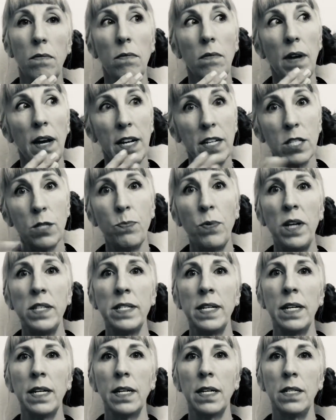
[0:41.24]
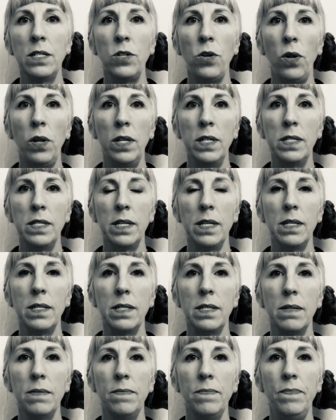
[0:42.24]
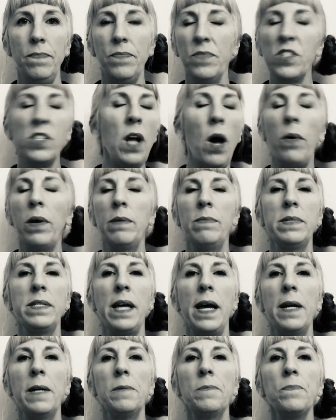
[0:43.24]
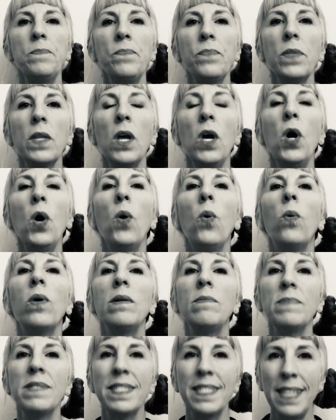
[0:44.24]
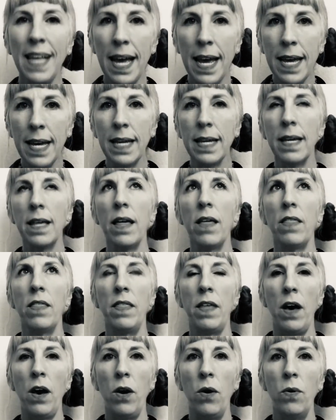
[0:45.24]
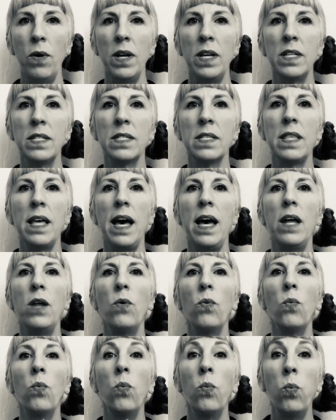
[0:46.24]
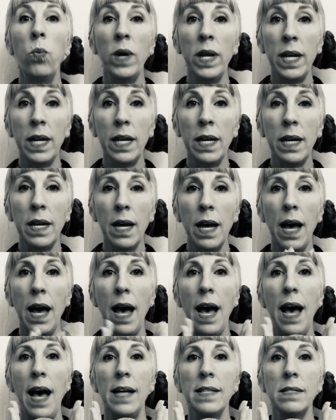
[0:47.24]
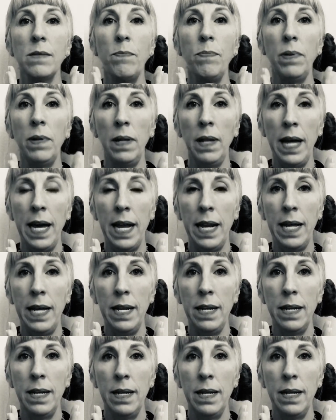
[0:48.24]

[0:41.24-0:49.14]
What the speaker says: expressing condolences. It's not what I'm saying. What I'm saying, though, is that we, as a planet,